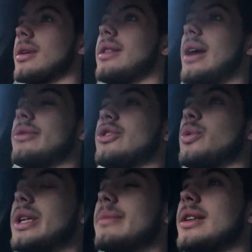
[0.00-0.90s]
That was
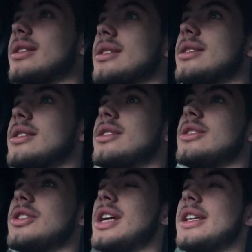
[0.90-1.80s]
20 minutes.
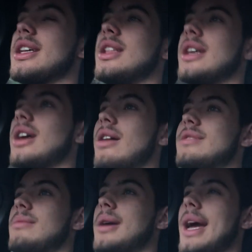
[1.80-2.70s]
So technically, I've
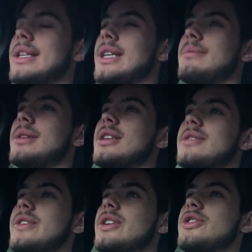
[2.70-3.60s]
done my 18 minutes
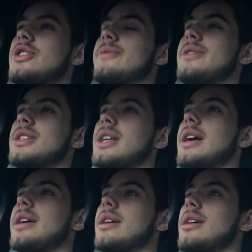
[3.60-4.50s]
for YouTube for
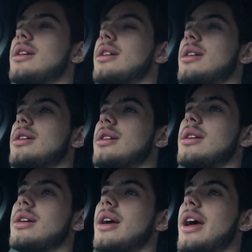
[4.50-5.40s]
today.
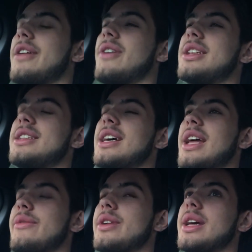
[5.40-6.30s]
And if I did that
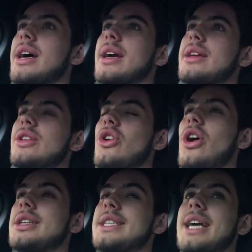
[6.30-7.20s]
every day,
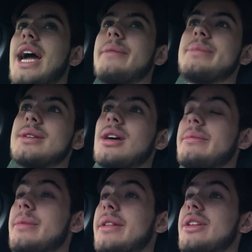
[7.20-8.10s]
I'd be
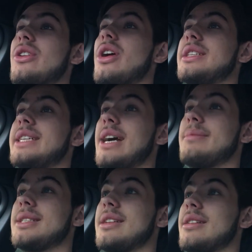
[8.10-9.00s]
better than
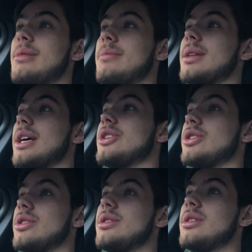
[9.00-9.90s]
98% of the
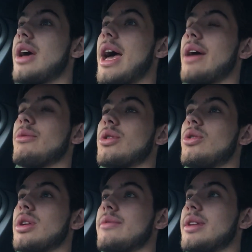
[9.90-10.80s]
population at
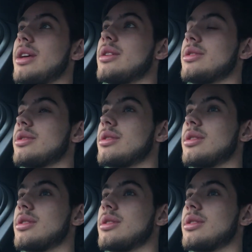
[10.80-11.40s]
recording videos.